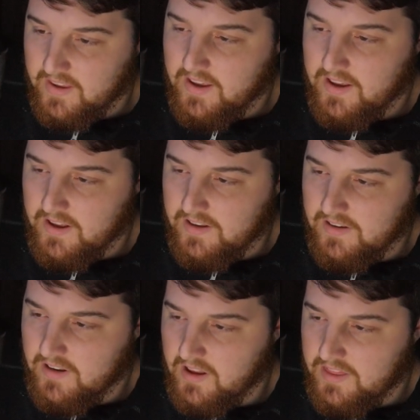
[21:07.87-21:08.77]

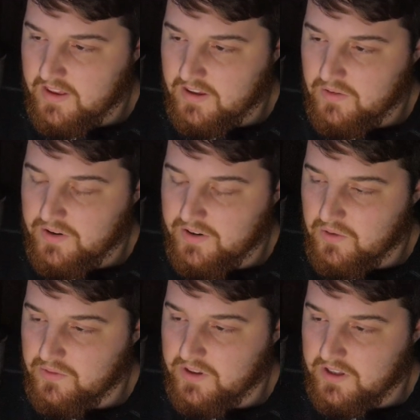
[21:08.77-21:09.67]
And I think you can
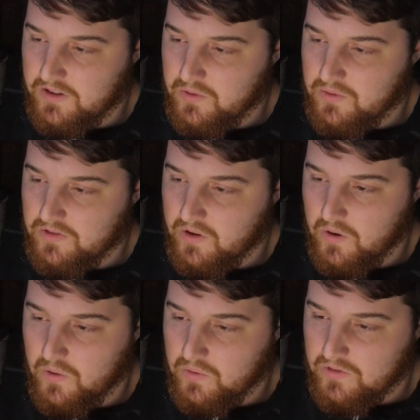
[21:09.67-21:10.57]
only use
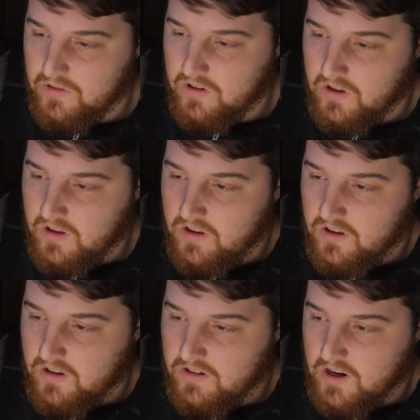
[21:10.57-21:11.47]
those
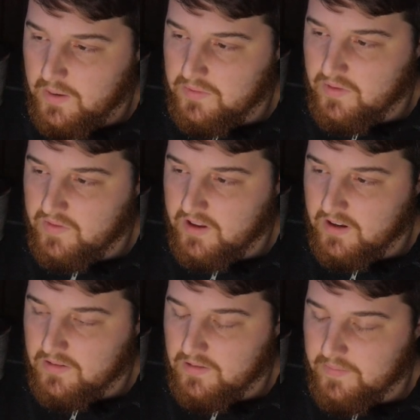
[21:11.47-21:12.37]
types of
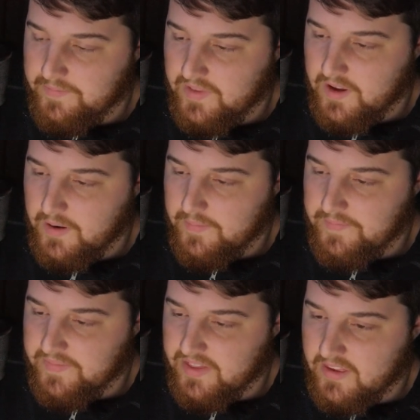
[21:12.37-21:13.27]
things
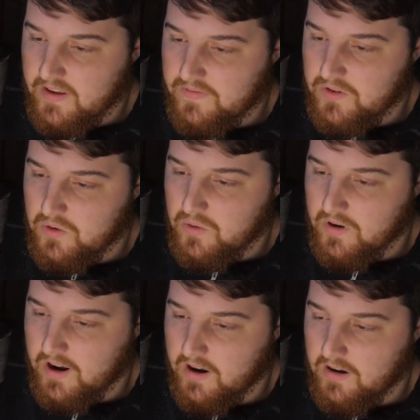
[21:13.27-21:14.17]
if you
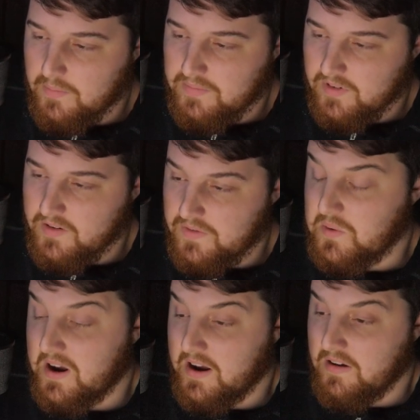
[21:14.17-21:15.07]

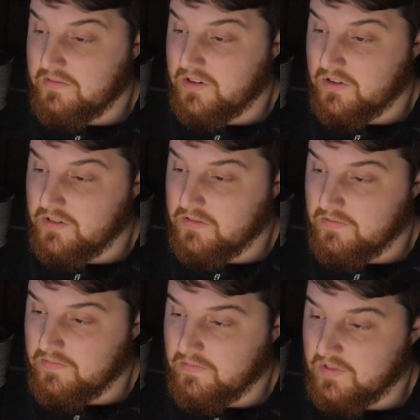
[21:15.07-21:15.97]
have good
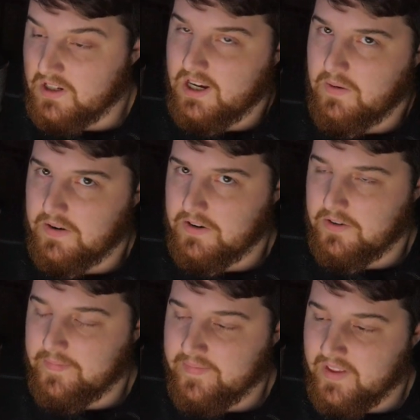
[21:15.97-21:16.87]
character.